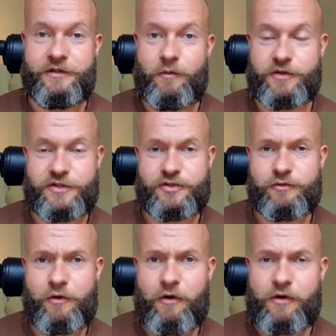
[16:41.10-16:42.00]
Was it
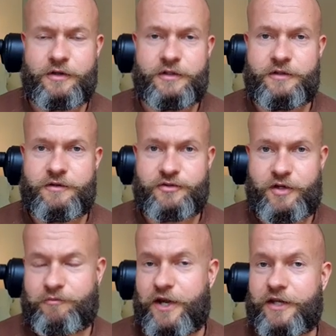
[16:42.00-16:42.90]
too long?
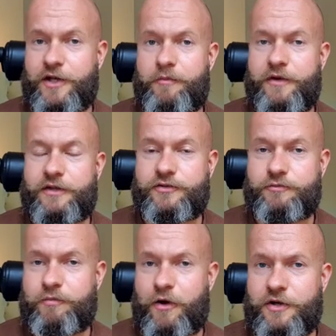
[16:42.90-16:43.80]
Should I break it up into
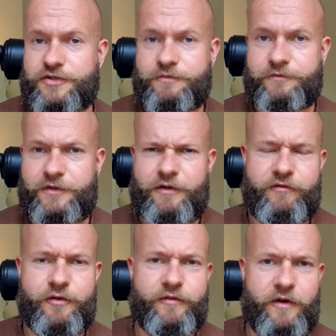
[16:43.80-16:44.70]
parts? Didn't
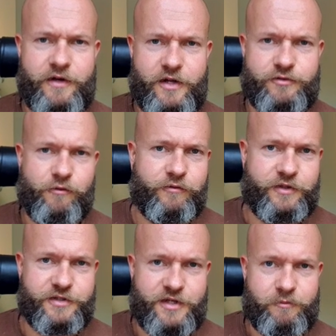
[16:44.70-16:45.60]
feel very natural for
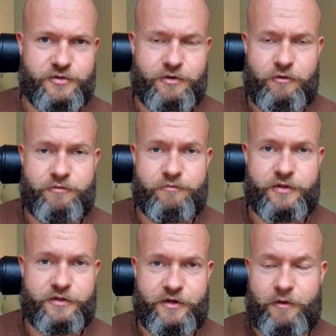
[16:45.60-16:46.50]
this episode,
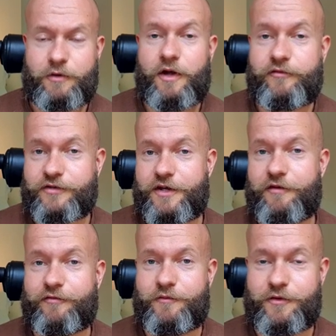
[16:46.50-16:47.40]
but uh, I would love to
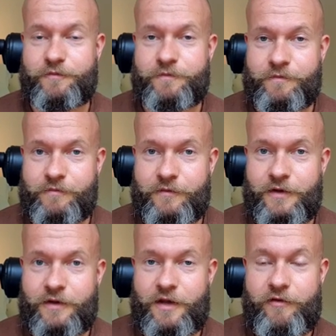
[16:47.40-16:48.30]
hear from you.
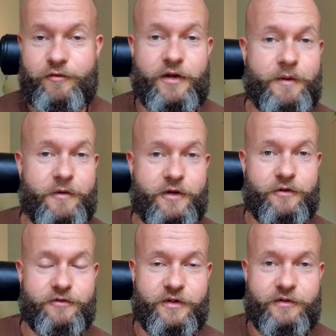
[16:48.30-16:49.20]
If you like my
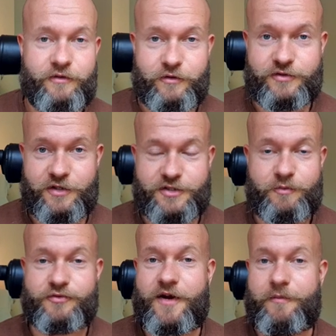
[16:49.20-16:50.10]
content, consider
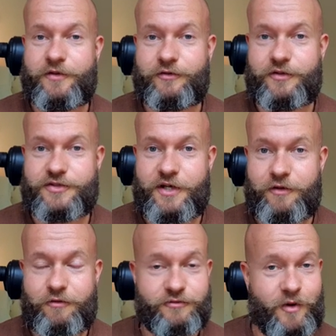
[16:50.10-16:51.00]
subscribing to the
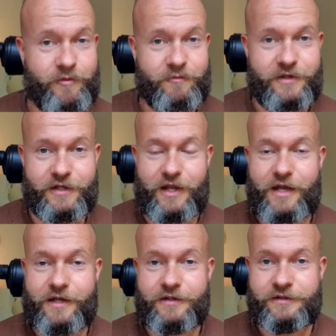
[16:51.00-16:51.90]
channel and dropping me a
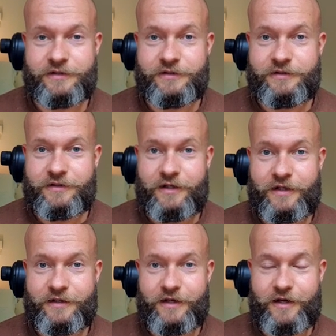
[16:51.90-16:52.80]
like.
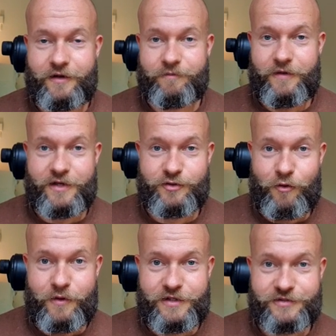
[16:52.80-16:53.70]
And uh, as
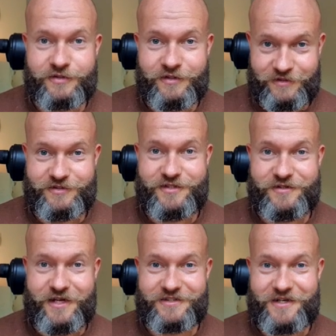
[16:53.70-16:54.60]
always, see you
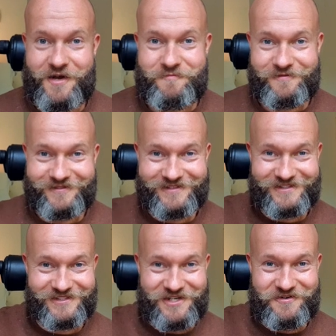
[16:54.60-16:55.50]
next time.
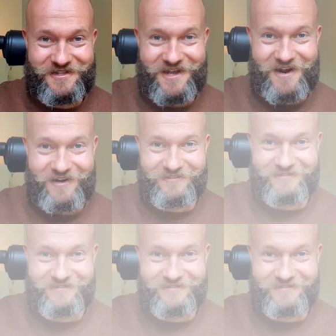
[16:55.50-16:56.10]
See you in the air.